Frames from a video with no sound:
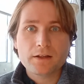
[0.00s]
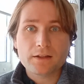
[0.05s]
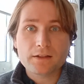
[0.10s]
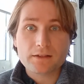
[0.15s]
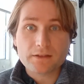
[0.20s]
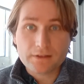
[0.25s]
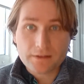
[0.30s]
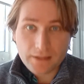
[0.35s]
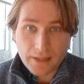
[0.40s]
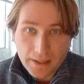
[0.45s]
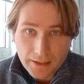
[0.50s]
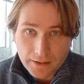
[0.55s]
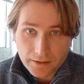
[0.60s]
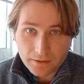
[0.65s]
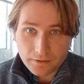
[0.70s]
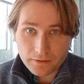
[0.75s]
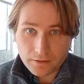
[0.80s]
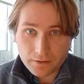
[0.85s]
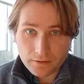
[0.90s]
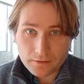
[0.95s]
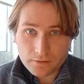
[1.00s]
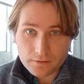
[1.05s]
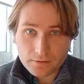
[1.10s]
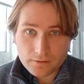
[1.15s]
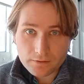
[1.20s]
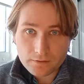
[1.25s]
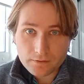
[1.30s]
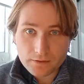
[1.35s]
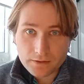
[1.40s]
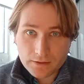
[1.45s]
is getting
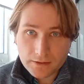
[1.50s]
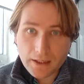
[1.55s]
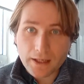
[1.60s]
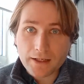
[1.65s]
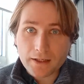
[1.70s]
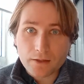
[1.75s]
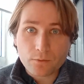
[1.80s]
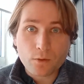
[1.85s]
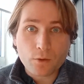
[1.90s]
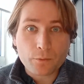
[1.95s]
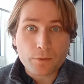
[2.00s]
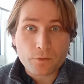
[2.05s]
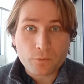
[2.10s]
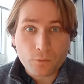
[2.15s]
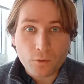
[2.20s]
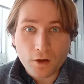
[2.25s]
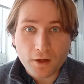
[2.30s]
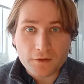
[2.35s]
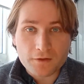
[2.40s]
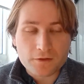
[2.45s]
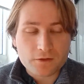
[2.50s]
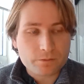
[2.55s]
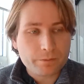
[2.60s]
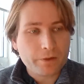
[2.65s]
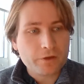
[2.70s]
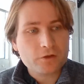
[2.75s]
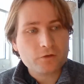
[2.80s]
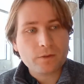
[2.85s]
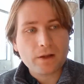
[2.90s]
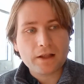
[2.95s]
things getting what we want
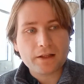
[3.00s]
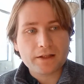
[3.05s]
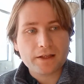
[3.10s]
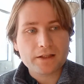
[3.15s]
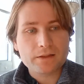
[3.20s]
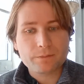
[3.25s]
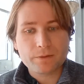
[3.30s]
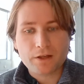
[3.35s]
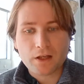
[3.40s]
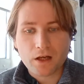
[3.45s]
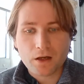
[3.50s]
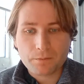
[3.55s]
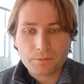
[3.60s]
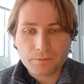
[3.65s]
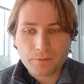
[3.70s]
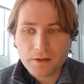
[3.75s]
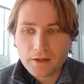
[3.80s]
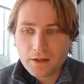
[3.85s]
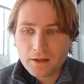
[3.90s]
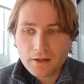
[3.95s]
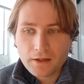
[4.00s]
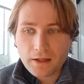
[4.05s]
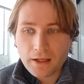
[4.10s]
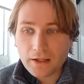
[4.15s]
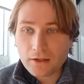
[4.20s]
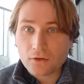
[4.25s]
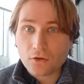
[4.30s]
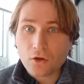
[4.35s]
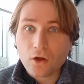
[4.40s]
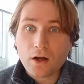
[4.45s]
spirituality has become
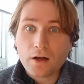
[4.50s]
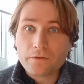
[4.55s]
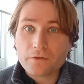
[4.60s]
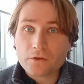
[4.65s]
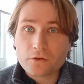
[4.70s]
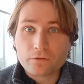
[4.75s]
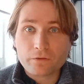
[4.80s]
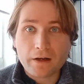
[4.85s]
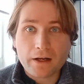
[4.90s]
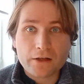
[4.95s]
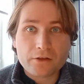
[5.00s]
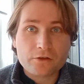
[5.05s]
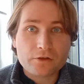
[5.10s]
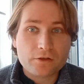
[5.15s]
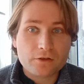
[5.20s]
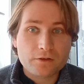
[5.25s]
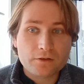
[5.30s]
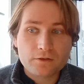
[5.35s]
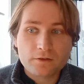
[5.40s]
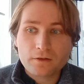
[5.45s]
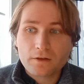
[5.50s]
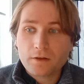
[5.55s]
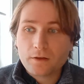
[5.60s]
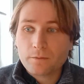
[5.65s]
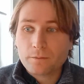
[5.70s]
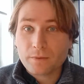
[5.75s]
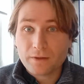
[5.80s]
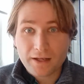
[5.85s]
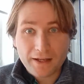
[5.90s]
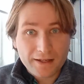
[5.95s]
a law of attraction
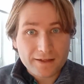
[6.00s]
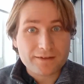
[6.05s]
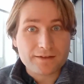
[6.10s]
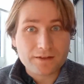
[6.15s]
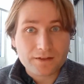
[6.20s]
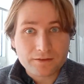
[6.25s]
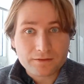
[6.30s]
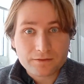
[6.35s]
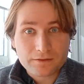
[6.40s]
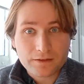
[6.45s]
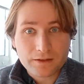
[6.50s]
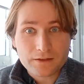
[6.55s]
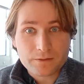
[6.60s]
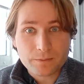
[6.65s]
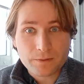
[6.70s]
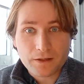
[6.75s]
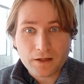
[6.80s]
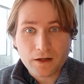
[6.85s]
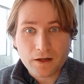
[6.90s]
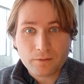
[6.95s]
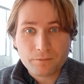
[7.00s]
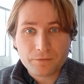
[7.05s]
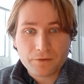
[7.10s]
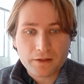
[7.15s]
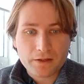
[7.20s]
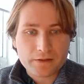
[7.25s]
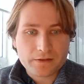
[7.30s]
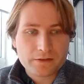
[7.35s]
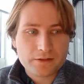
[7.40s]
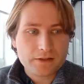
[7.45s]
bonanza it's become uh,
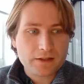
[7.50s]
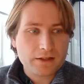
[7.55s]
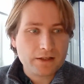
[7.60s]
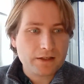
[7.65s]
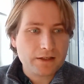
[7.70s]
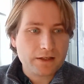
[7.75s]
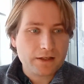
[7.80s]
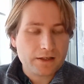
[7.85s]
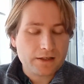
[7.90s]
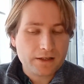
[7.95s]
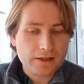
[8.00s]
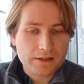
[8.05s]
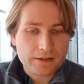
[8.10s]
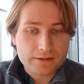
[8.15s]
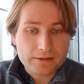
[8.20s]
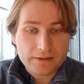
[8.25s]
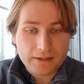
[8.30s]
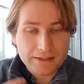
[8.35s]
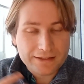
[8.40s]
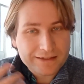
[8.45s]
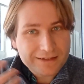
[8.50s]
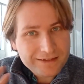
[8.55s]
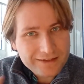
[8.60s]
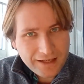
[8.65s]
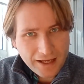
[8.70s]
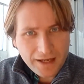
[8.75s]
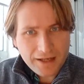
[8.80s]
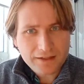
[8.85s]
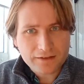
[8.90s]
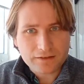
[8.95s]
this
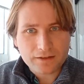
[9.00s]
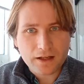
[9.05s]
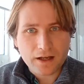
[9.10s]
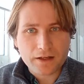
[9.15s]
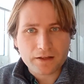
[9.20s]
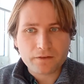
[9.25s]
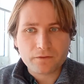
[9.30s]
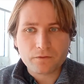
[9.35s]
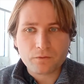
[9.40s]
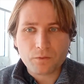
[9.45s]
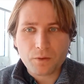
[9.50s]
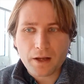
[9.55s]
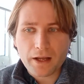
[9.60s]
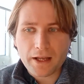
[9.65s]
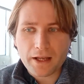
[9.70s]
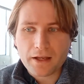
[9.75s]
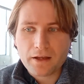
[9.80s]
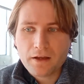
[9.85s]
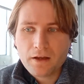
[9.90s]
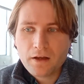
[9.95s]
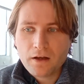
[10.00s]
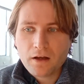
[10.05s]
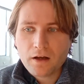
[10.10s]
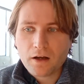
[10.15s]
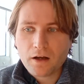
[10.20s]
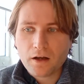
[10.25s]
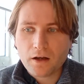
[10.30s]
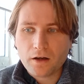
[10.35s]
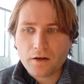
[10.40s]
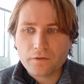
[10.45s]
insane kind of way
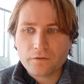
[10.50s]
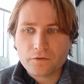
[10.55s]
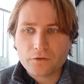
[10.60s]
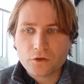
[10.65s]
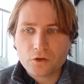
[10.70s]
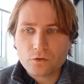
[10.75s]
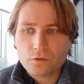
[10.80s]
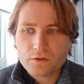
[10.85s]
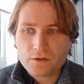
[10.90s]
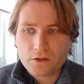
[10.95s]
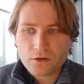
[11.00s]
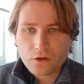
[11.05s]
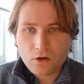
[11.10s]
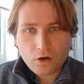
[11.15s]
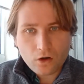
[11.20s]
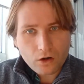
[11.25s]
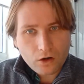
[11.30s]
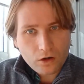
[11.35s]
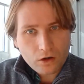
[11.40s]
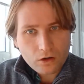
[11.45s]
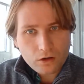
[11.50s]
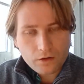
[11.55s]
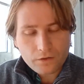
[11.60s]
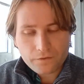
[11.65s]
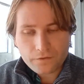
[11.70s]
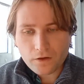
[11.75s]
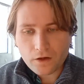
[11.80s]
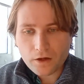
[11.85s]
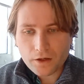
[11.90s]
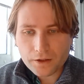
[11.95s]
of using all
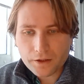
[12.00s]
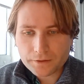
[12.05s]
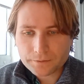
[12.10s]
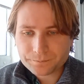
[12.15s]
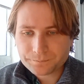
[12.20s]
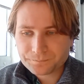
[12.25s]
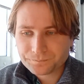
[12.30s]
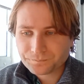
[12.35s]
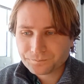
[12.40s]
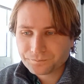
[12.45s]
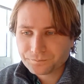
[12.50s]
of our